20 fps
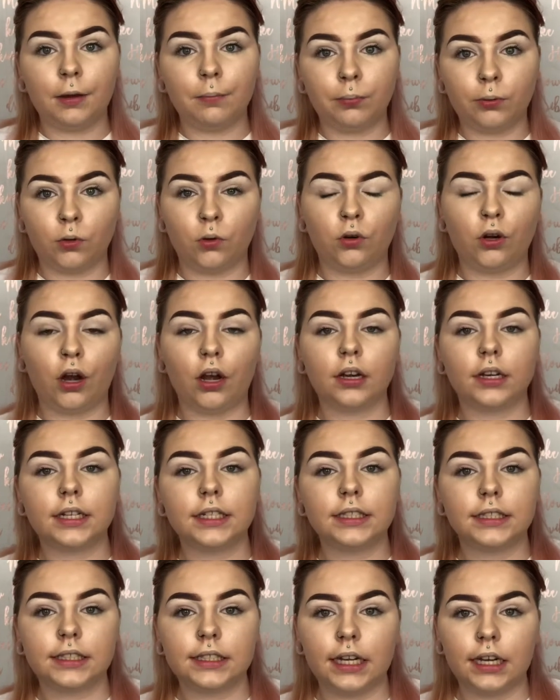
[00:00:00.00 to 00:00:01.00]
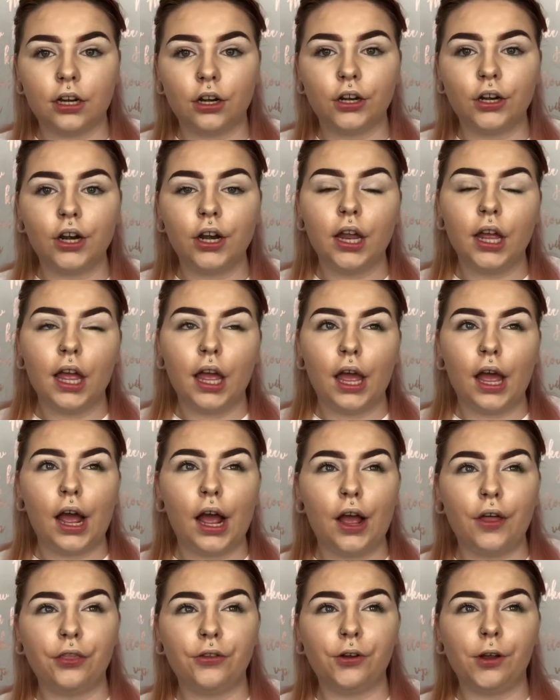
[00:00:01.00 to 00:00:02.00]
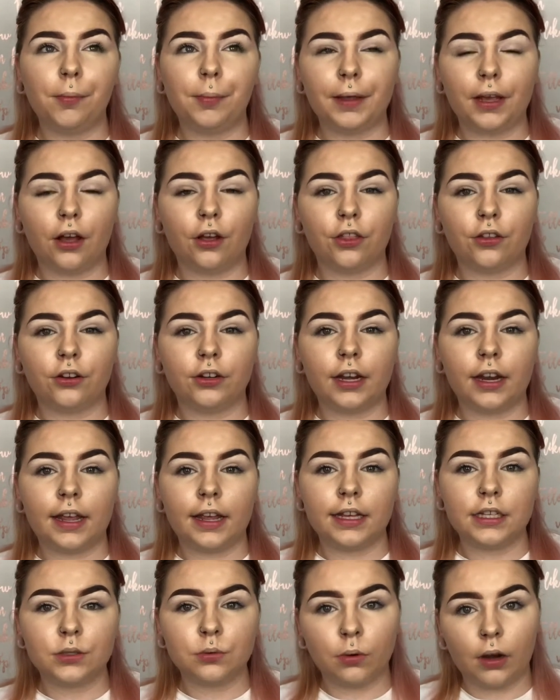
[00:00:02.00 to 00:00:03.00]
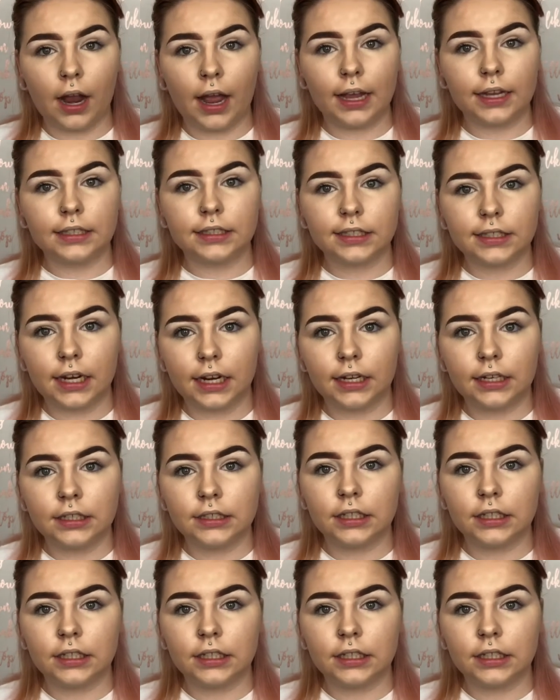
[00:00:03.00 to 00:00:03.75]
Pro Guard concealer, and there will be other days where I stick